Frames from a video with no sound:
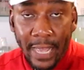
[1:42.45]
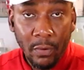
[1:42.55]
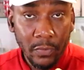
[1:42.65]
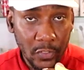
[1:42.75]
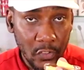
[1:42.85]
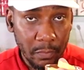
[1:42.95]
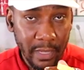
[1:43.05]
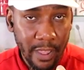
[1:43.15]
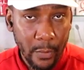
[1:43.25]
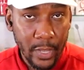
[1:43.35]
Now, this is some
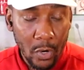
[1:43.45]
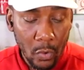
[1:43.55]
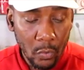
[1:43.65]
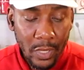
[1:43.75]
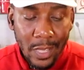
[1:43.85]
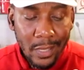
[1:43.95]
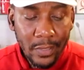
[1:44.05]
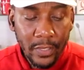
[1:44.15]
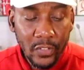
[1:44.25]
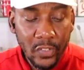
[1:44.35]
Kerrygold.
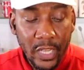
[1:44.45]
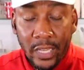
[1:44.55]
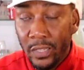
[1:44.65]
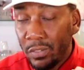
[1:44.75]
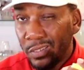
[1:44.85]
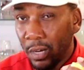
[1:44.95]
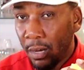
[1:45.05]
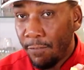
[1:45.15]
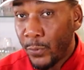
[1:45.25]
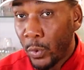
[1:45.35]
This is
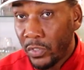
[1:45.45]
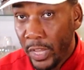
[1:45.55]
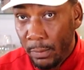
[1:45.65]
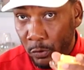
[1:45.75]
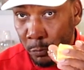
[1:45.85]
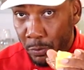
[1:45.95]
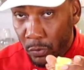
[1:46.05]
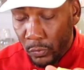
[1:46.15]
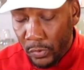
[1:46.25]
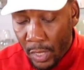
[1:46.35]
4
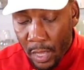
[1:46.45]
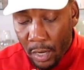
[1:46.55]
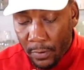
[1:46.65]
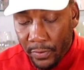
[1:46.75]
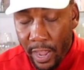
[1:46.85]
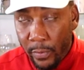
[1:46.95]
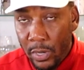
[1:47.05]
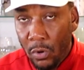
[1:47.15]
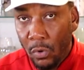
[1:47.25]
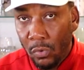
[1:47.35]
tablespoons of
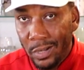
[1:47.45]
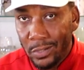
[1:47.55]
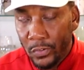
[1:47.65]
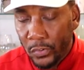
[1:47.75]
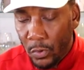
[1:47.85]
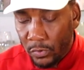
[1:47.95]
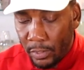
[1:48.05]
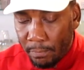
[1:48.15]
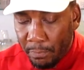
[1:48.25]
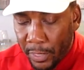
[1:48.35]
Kerrygold
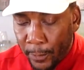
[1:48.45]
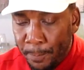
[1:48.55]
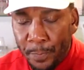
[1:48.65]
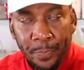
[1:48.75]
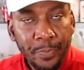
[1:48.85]
unsalted butter.